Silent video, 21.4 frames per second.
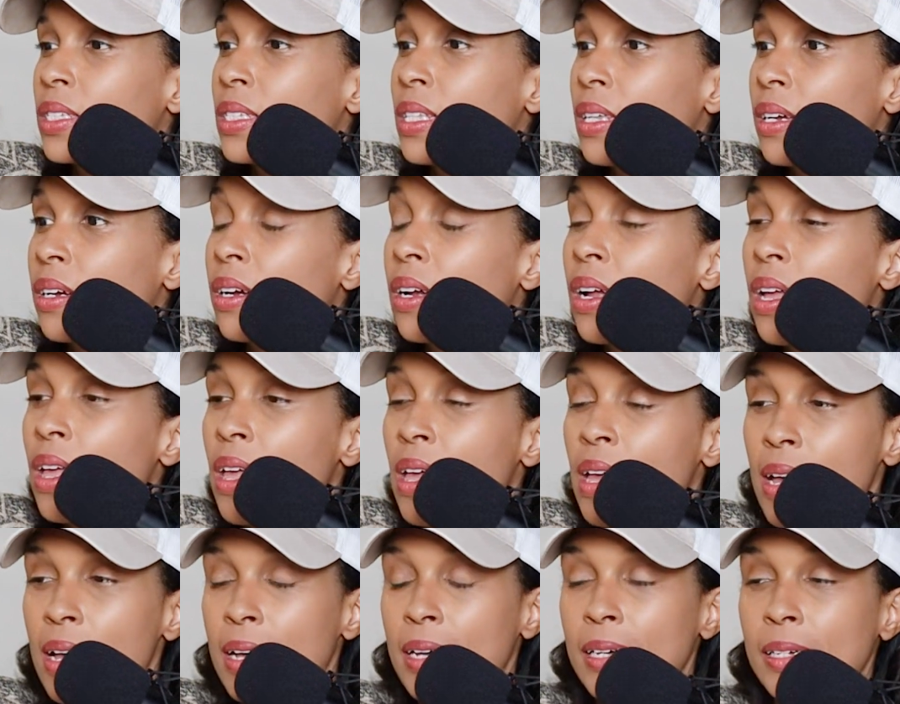us there.
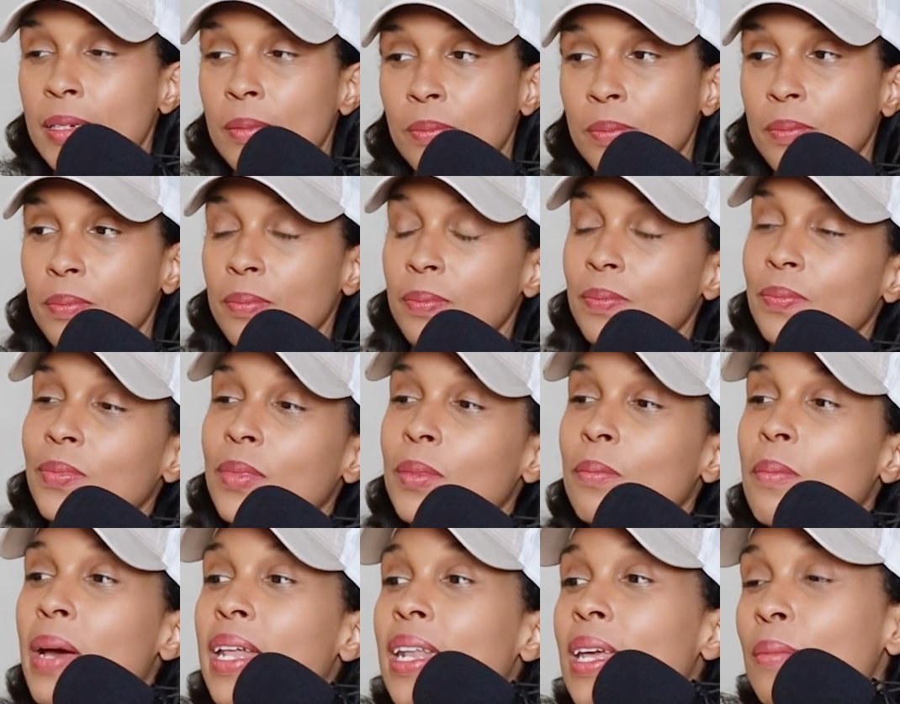
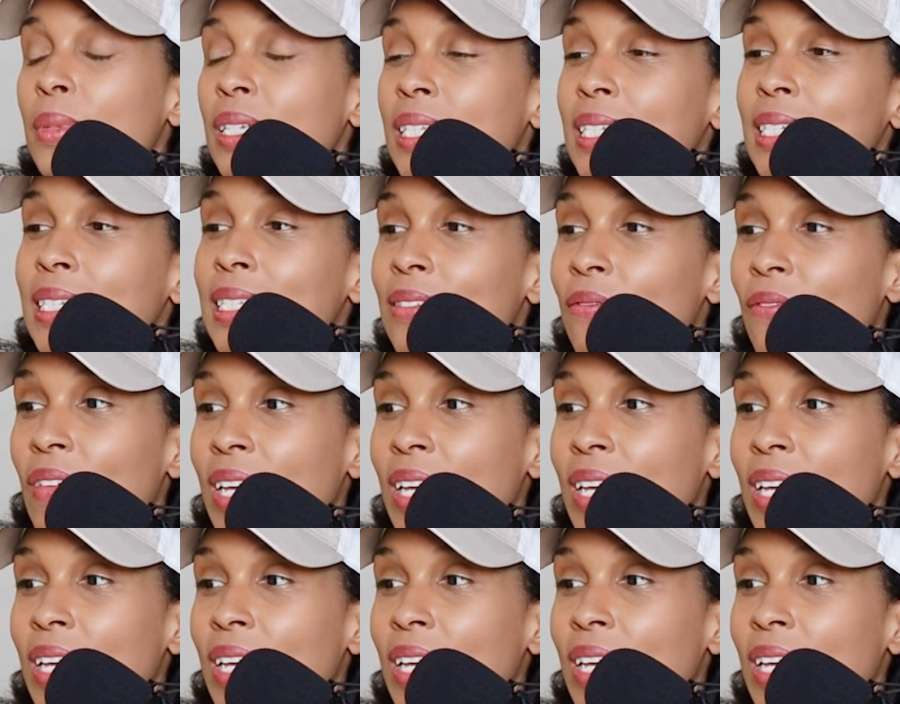My name is